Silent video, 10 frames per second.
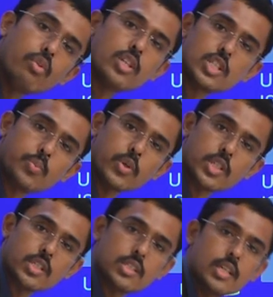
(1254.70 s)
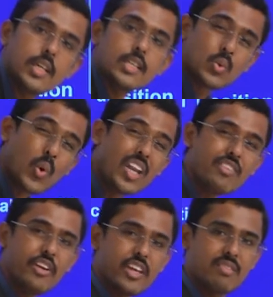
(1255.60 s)
4G portions. He is
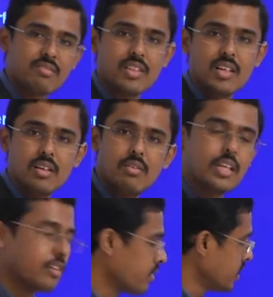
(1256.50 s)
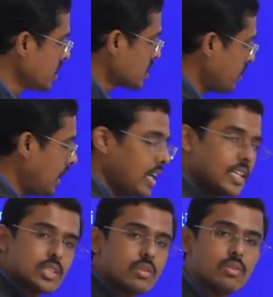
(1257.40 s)
qualifying. If this weld
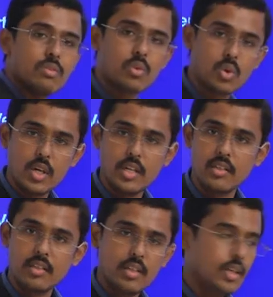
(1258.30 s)
is good,